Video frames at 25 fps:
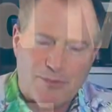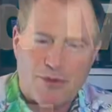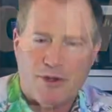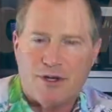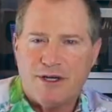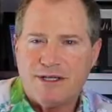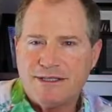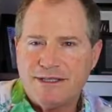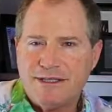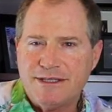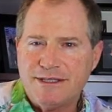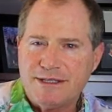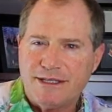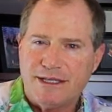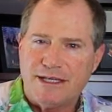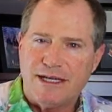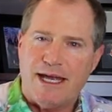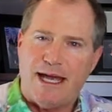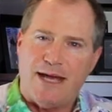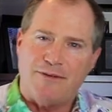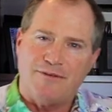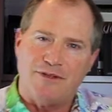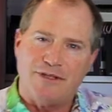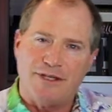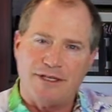person is going to
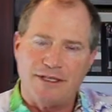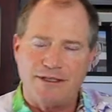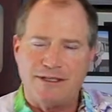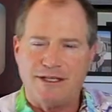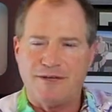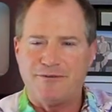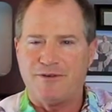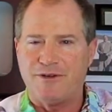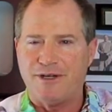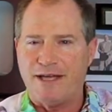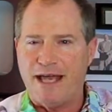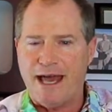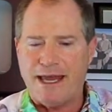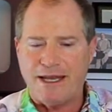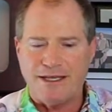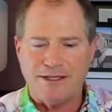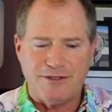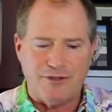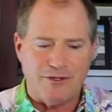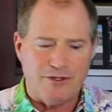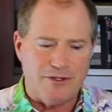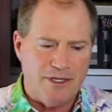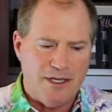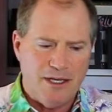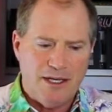have a little different
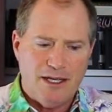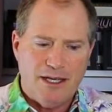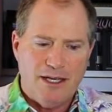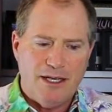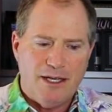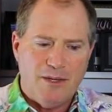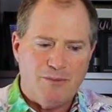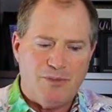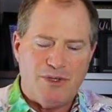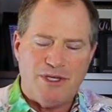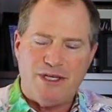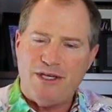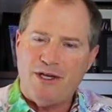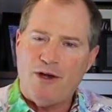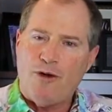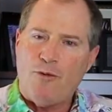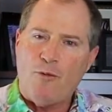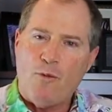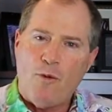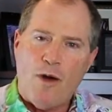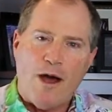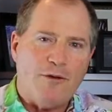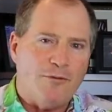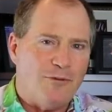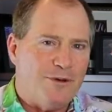attitude, but you know
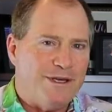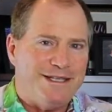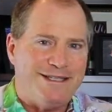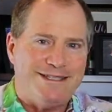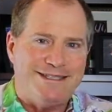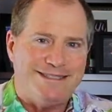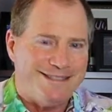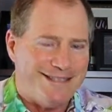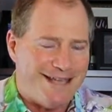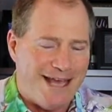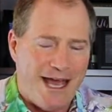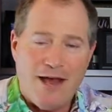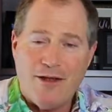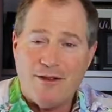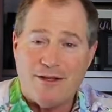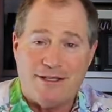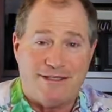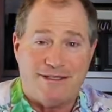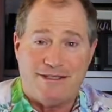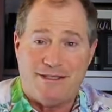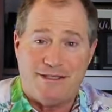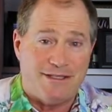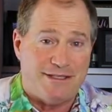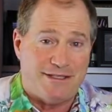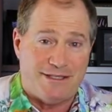what we sell
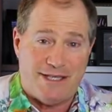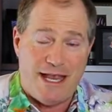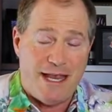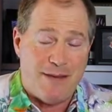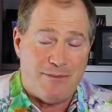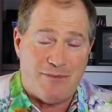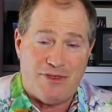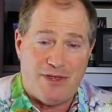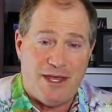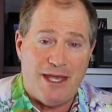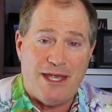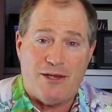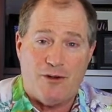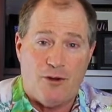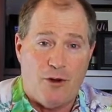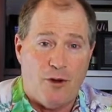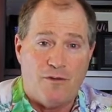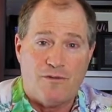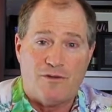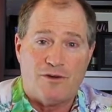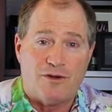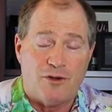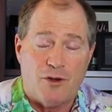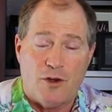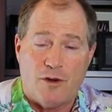is the same thing
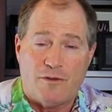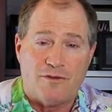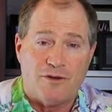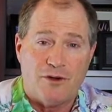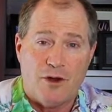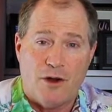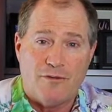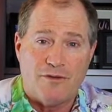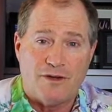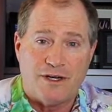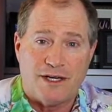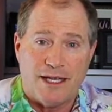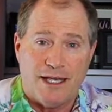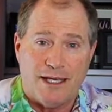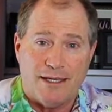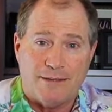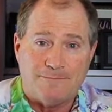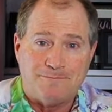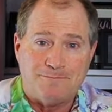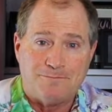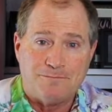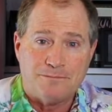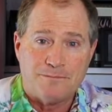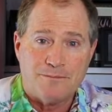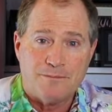over and over and over again.
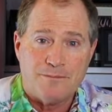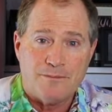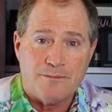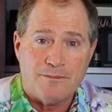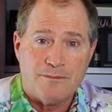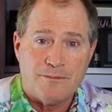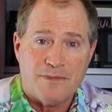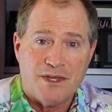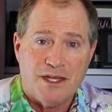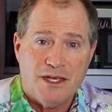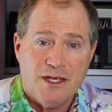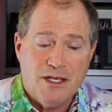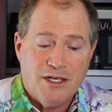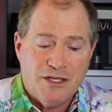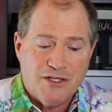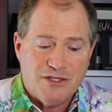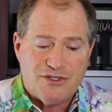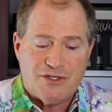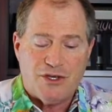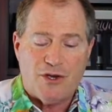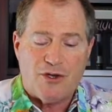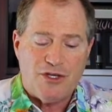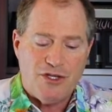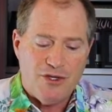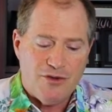
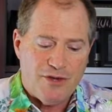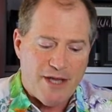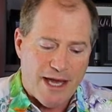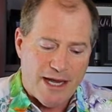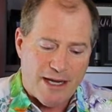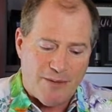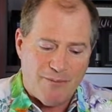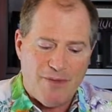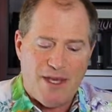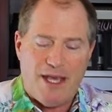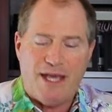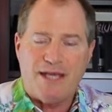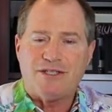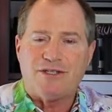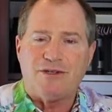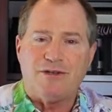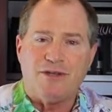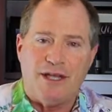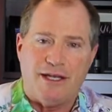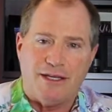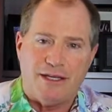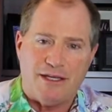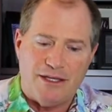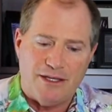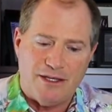So you got to make sure
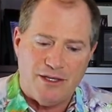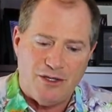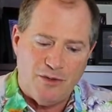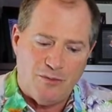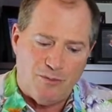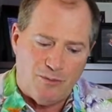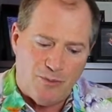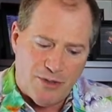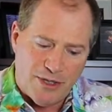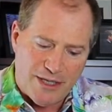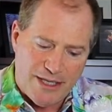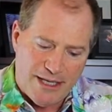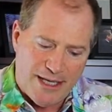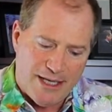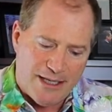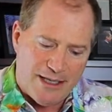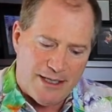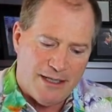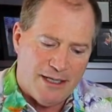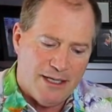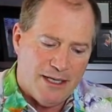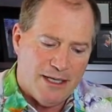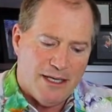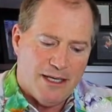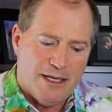that you put
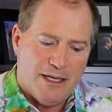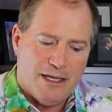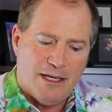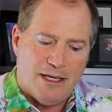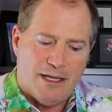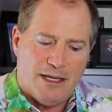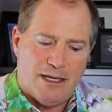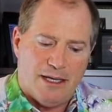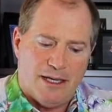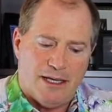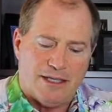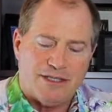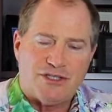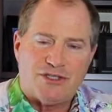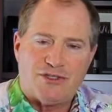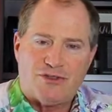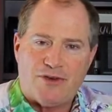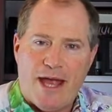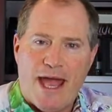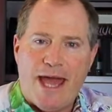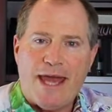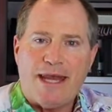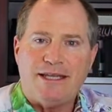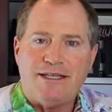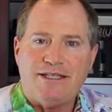in a
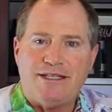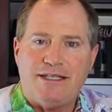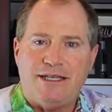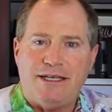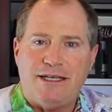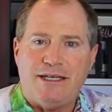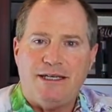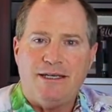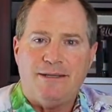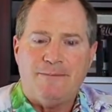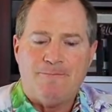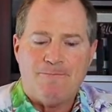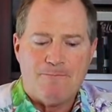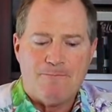strategy